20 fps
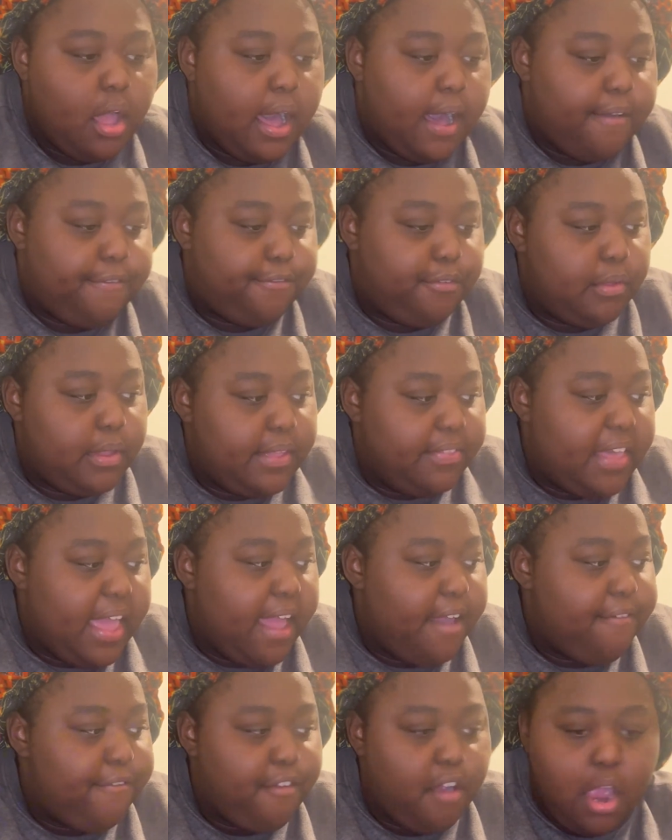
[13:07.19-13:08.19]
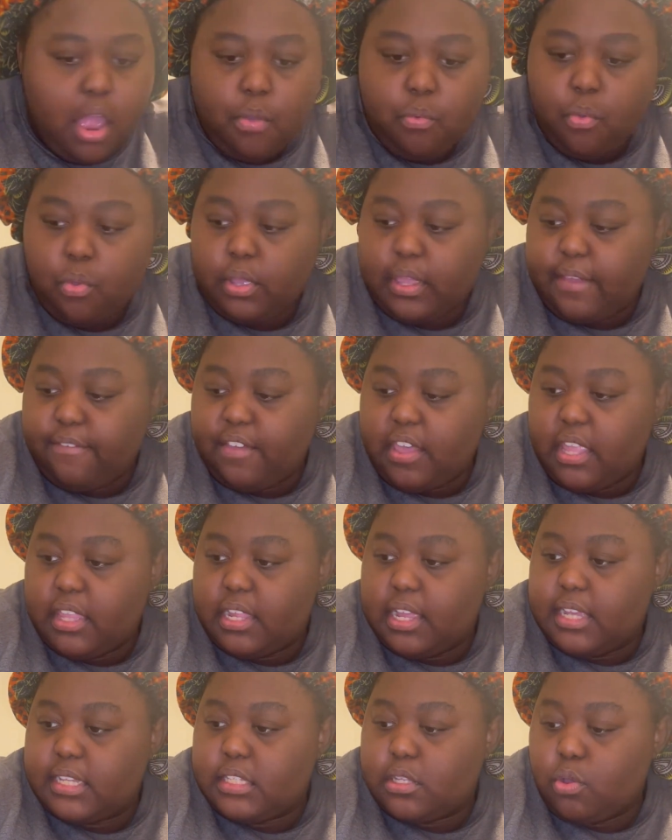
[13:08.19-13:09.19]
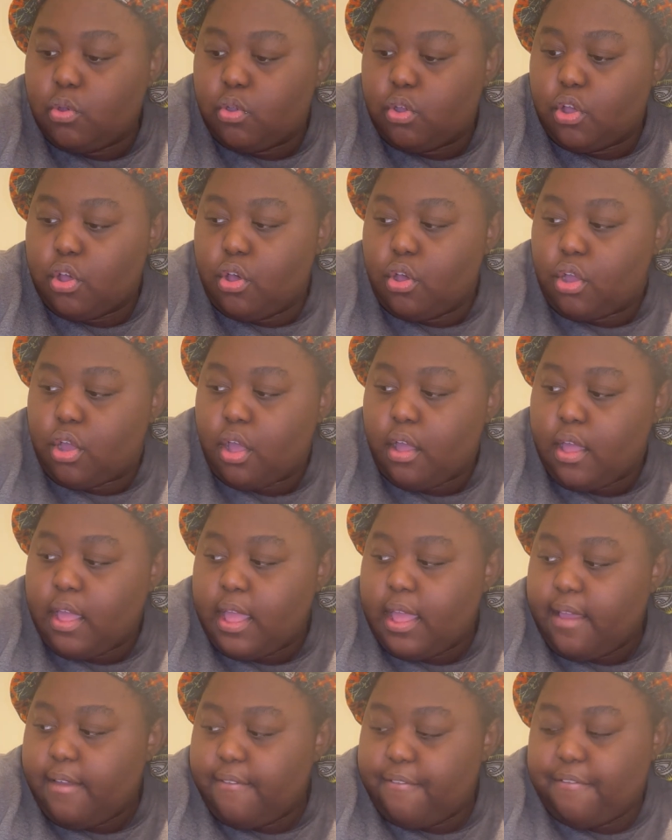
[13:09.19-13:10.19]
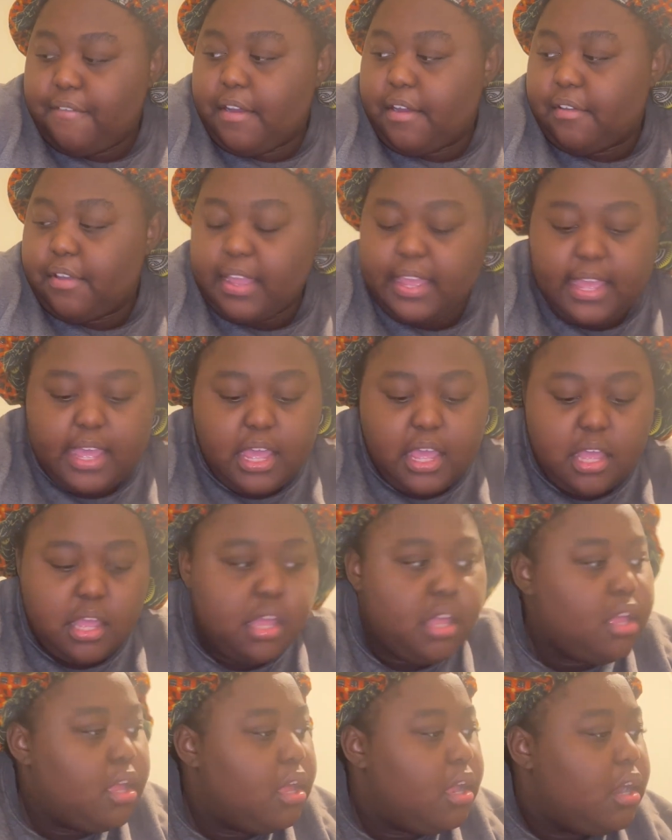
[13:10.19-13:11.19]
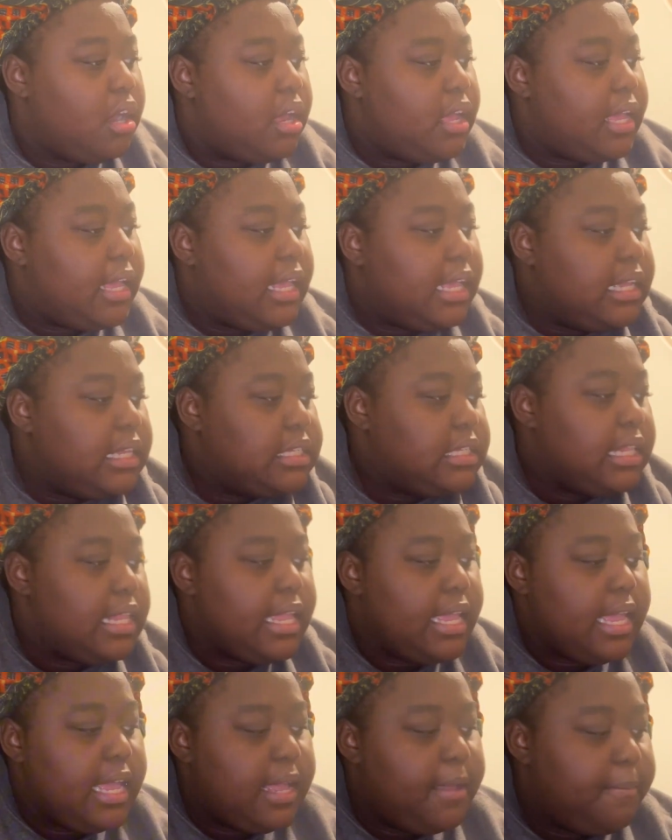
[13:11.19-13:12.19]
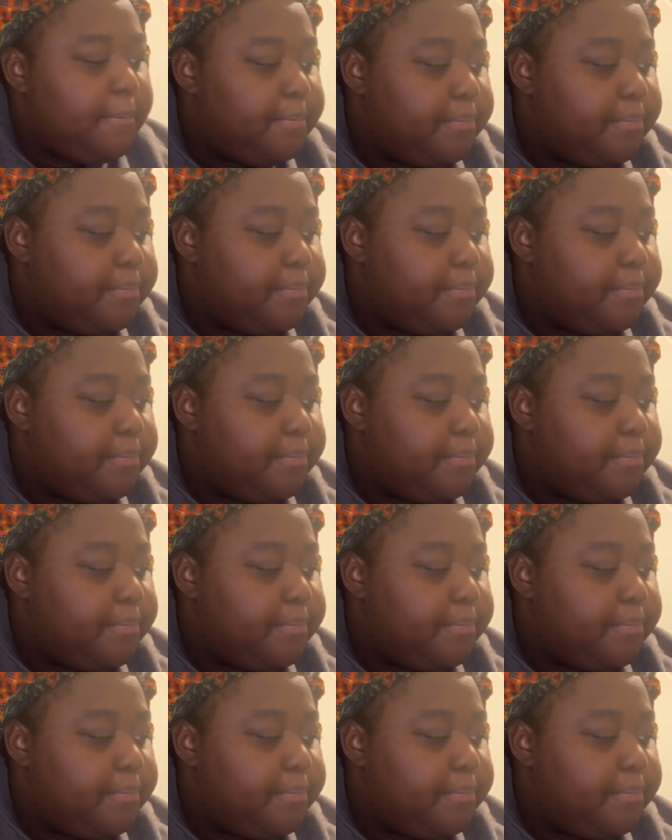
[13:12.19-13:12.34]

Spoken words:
I feel like the air fryer will give it a nice little cook very easily.